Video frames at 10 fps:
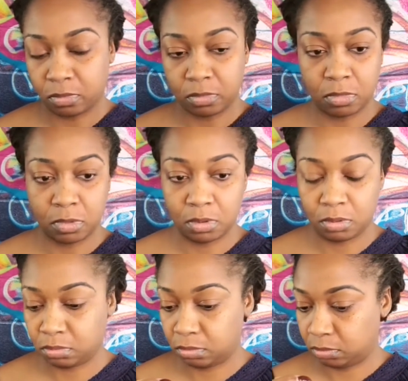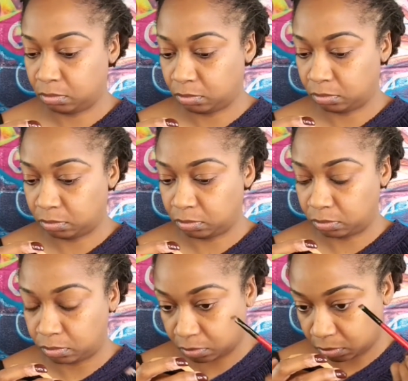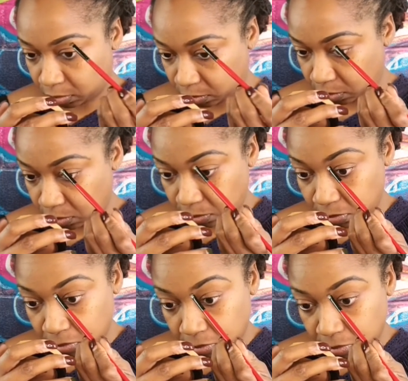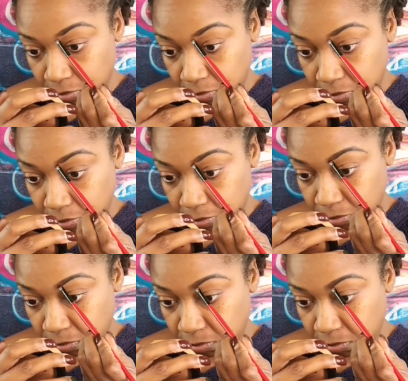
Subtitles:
Yeah, carve, carve, carve, carve, carve.